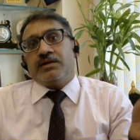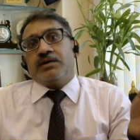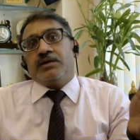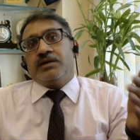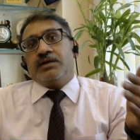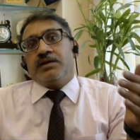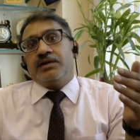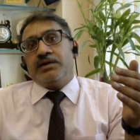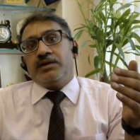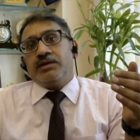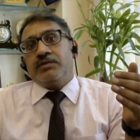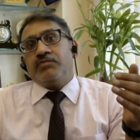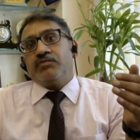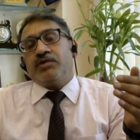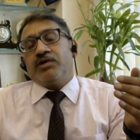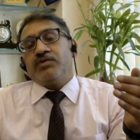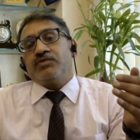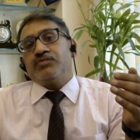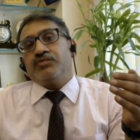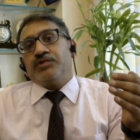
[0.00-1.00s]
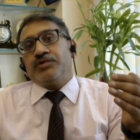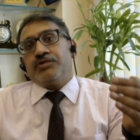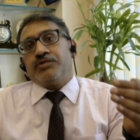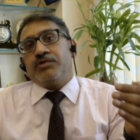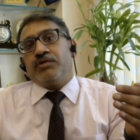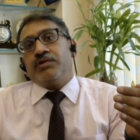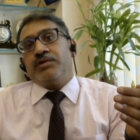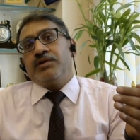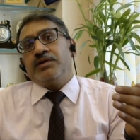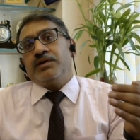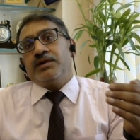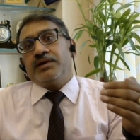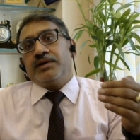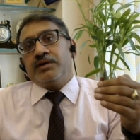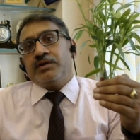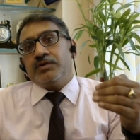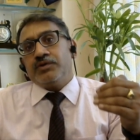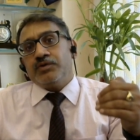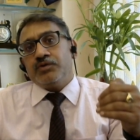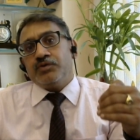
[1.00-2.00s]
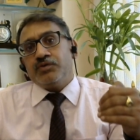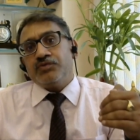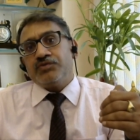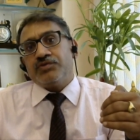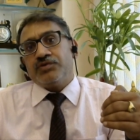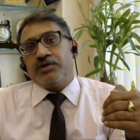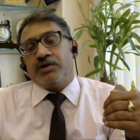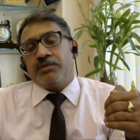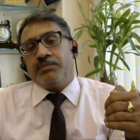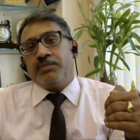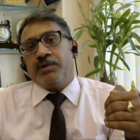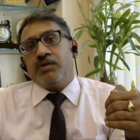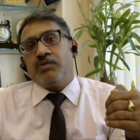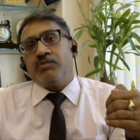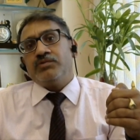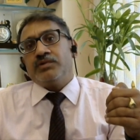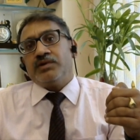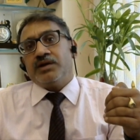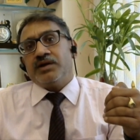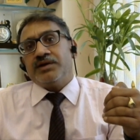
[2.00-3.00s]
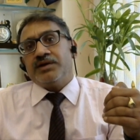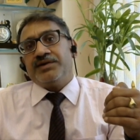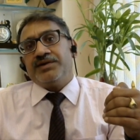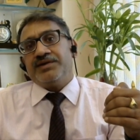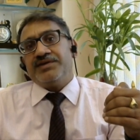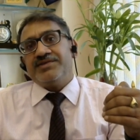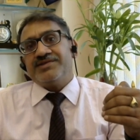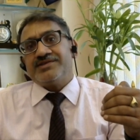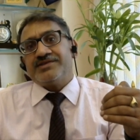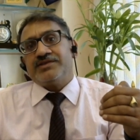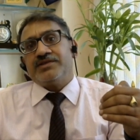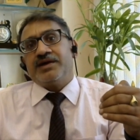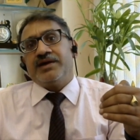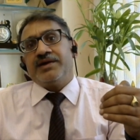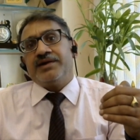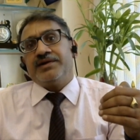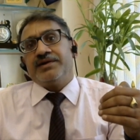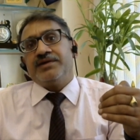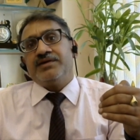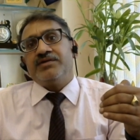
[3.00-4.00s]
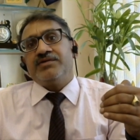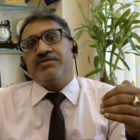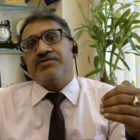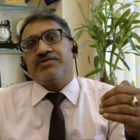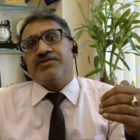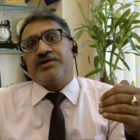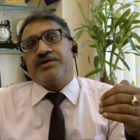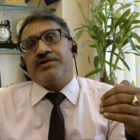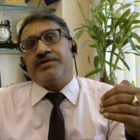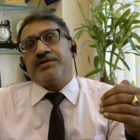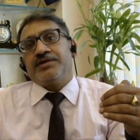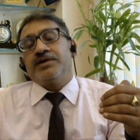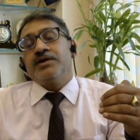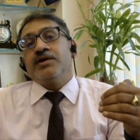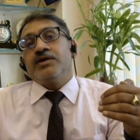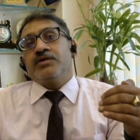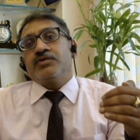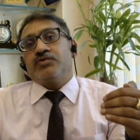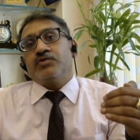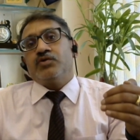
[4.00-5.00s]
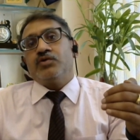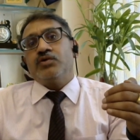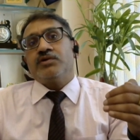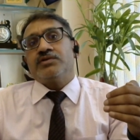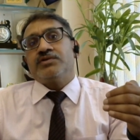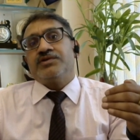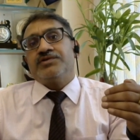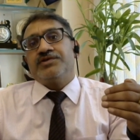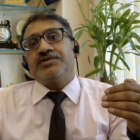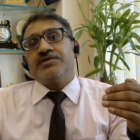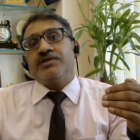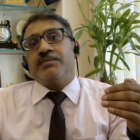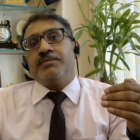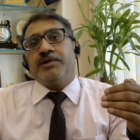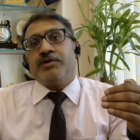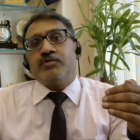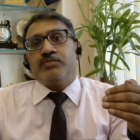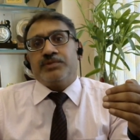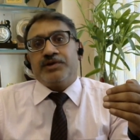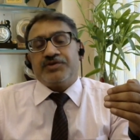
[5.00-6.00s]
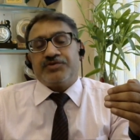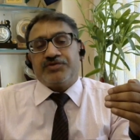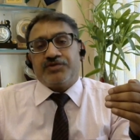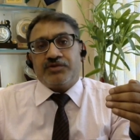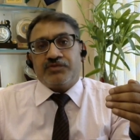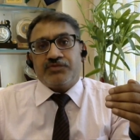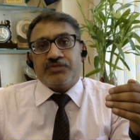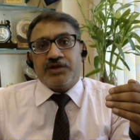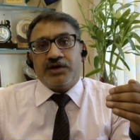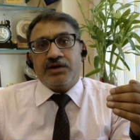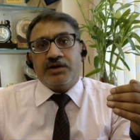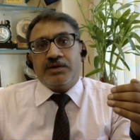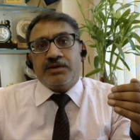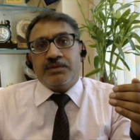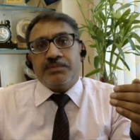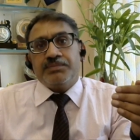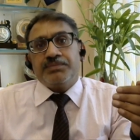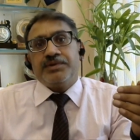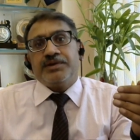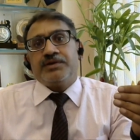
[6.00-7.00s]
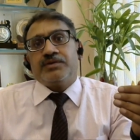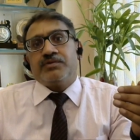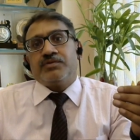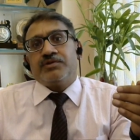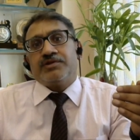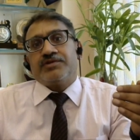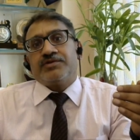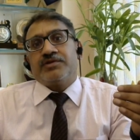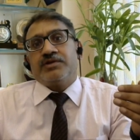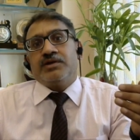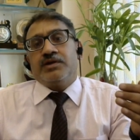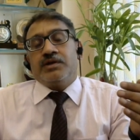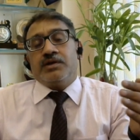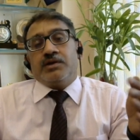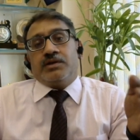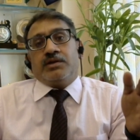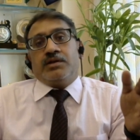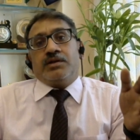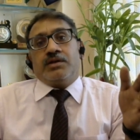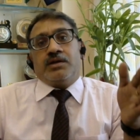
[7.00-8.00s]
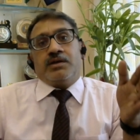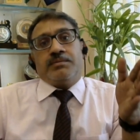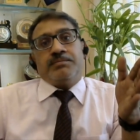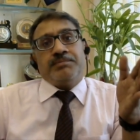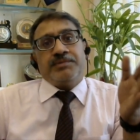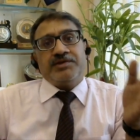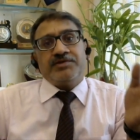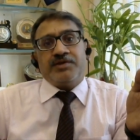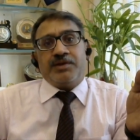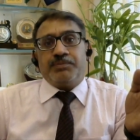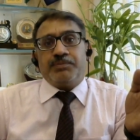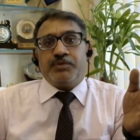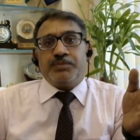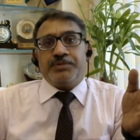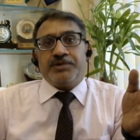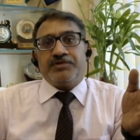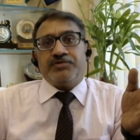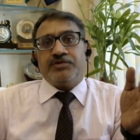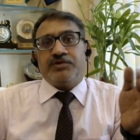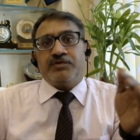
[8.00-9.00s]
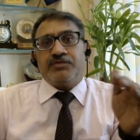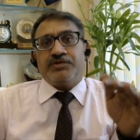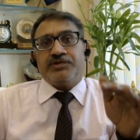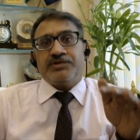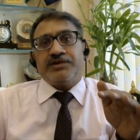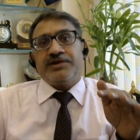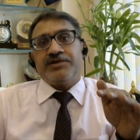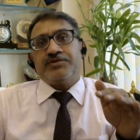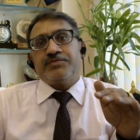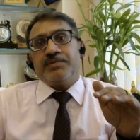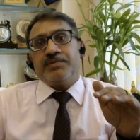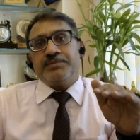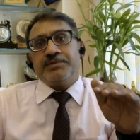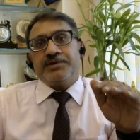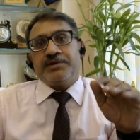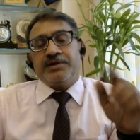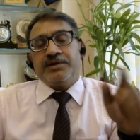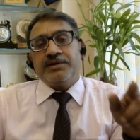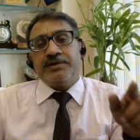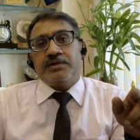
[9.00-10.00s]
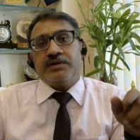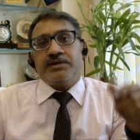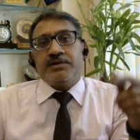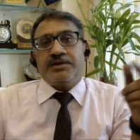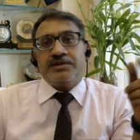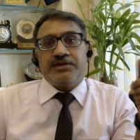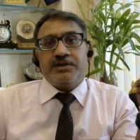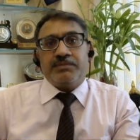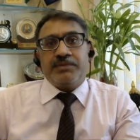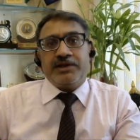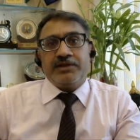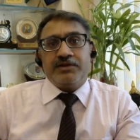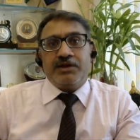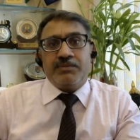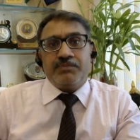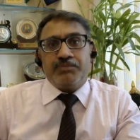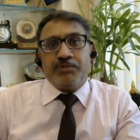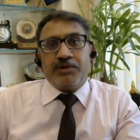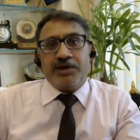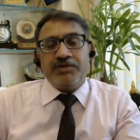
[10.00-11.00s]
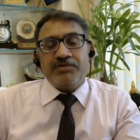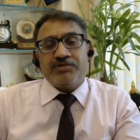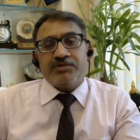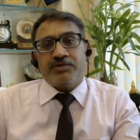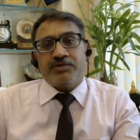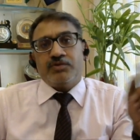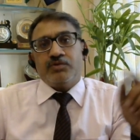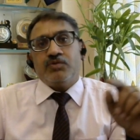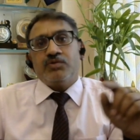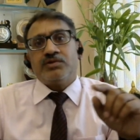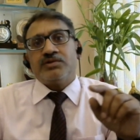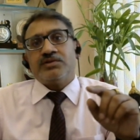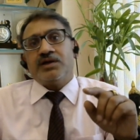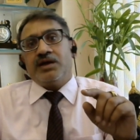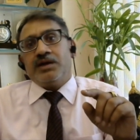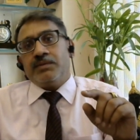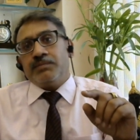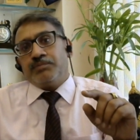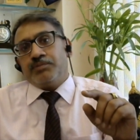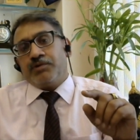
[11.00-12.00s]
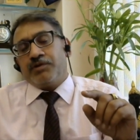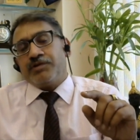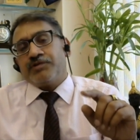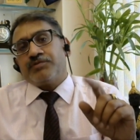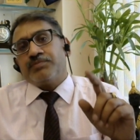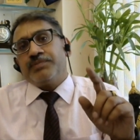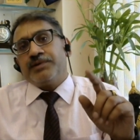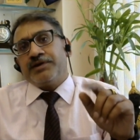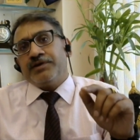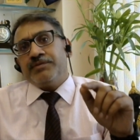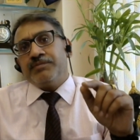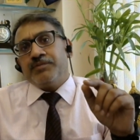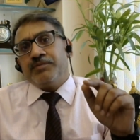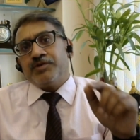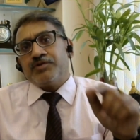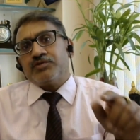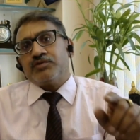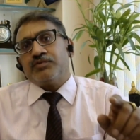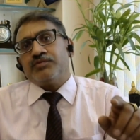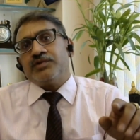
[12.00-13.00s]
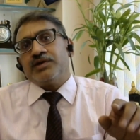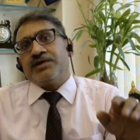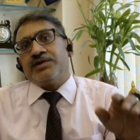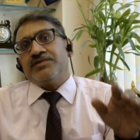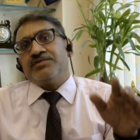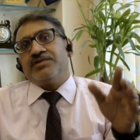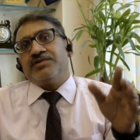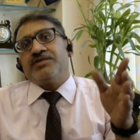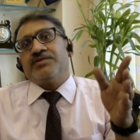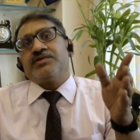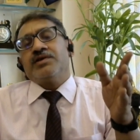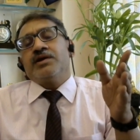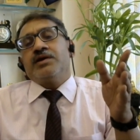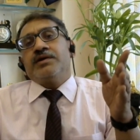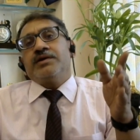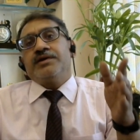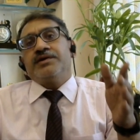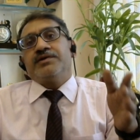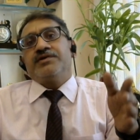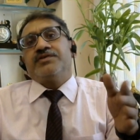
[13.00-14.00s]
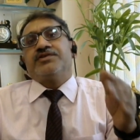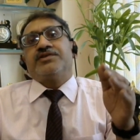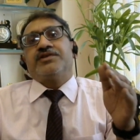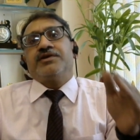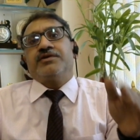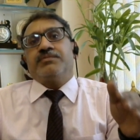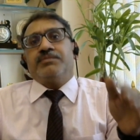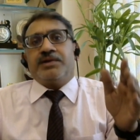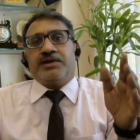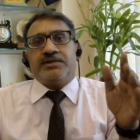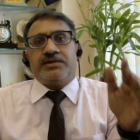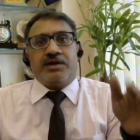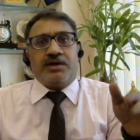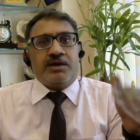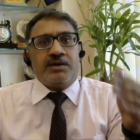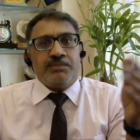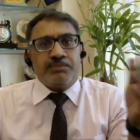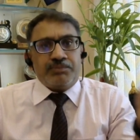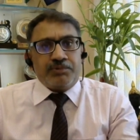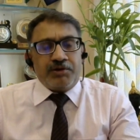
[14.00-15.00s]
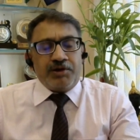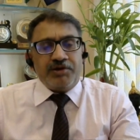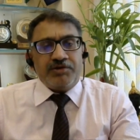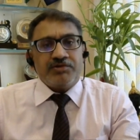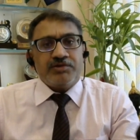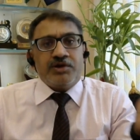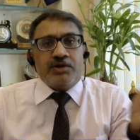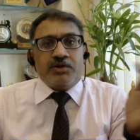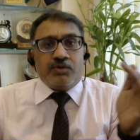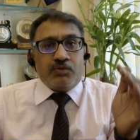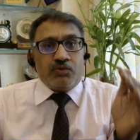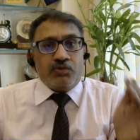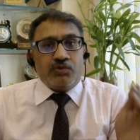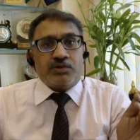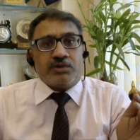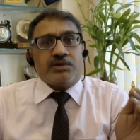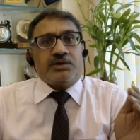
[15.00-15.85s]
he was withdrawing a huge amount against the heading salary. So this is the manipulation of the payrolls. Misappropriation of assets may be done either by the employees or the employees, but in most of the cases it is done by the employees or